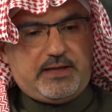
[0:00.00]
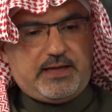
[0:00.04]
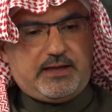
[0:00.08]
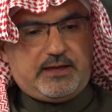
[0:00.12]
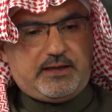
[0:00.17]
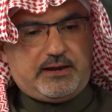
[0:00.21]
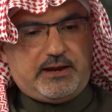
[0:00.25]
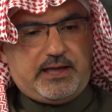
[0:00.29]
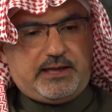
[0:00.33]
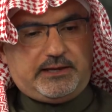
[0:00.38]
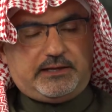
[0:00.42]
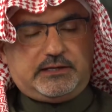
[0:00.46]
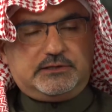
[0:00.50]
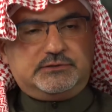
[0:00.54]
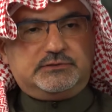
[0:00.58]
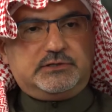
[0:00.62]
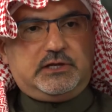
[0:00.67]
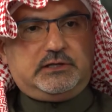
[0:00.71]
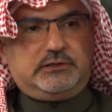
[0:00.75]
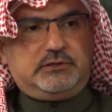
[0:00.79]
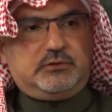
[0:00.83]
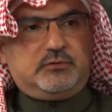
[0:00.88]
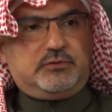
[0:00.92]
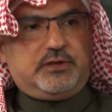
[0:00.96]
And I can
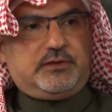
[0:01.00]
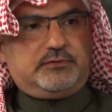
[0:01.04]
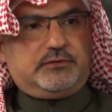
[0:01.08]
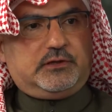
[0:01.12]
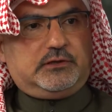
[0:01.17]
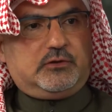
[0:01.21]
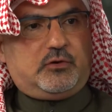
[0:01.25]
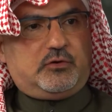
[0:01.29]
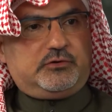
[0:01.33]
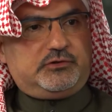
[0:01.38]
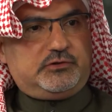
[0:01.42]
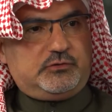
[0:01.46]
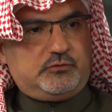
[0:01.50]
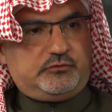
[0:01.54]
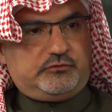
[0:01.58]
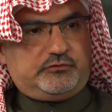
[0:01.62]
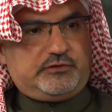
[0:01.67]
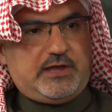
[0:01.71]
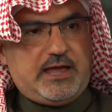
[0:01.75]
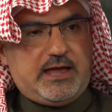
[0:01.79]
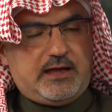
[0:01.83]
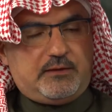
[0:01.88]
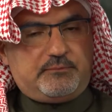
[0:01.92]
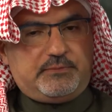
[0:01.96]
tell you that the Lord used
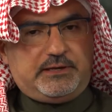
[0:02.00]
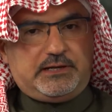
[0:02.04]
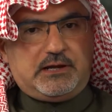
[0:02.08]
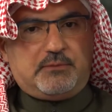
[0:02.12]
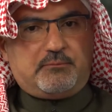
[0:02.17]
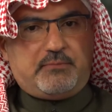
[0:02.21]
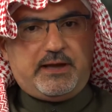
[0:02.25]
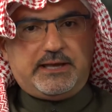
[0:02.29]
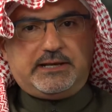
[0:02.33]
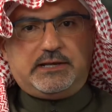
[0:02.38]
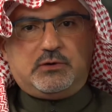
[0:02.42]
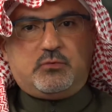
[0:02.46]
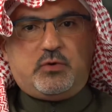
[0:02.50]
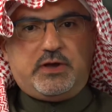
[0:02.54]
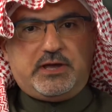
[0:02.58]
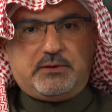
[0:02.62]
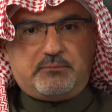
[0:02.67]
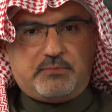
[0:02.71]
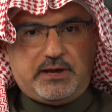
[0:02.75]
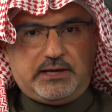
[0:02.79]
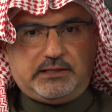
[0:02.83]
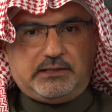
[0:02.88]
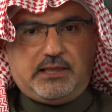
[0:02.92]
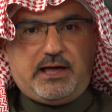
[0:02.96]
Sam in a mighty way
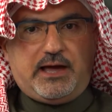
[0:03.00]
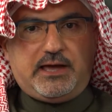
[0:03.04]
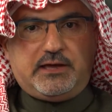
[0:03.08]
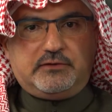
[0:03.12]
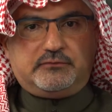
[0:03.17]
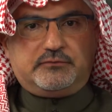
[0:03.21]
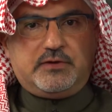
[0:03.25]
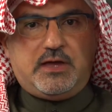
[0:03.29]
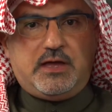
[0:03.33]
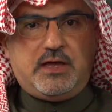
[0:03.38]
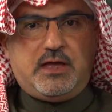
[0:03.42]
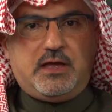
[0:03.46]
in my life